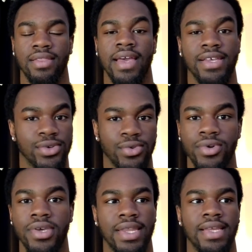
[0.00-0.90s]
that is
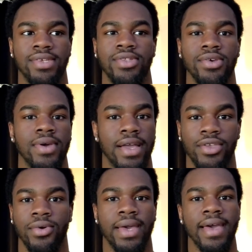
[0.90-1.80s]
all you need to do
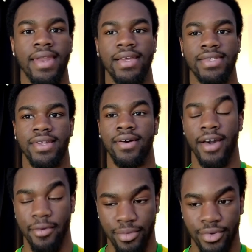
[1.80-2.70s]
and you'll get an A star
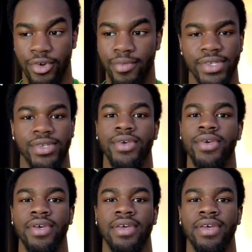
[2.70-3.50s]
I promise you